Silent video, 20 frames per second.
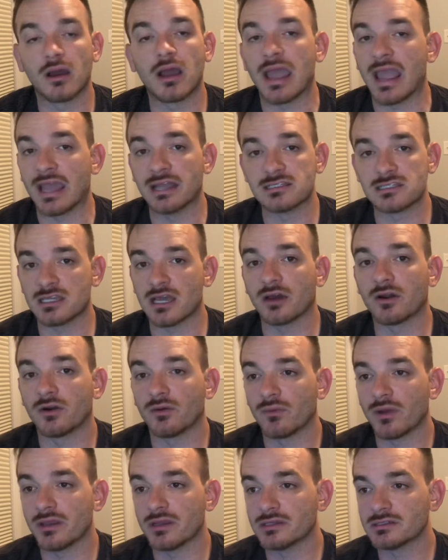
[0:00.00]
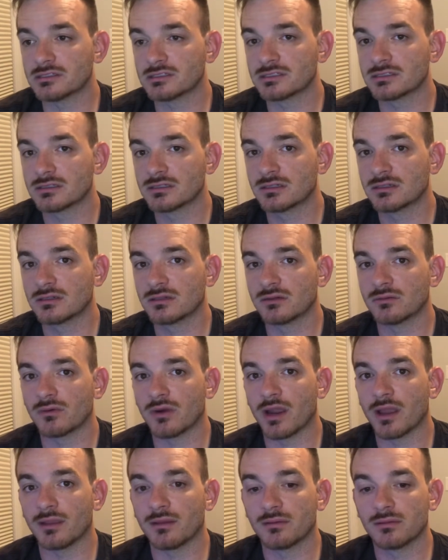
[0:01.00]
Hands down horrendous,
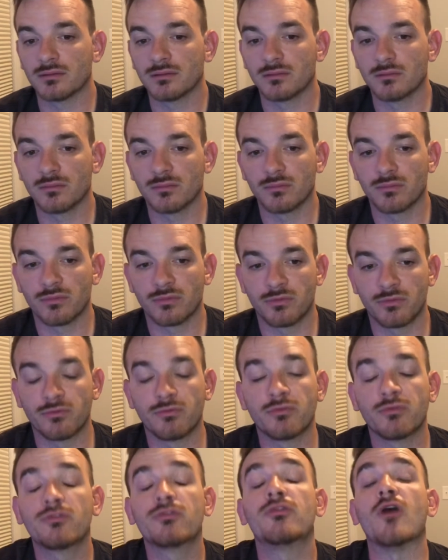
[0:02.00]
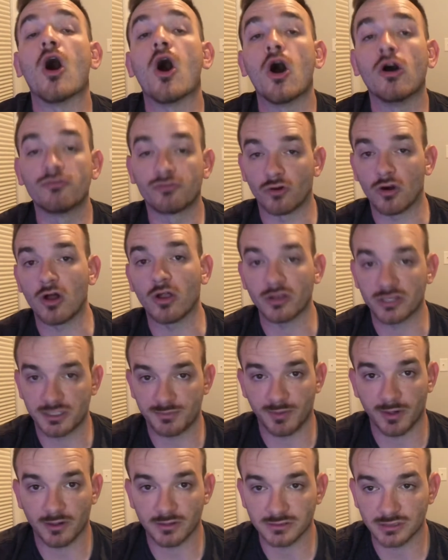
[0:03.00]
right? The overall
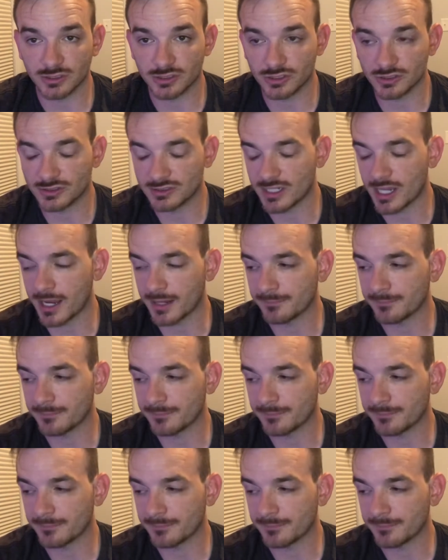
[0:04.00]
experience, I should say.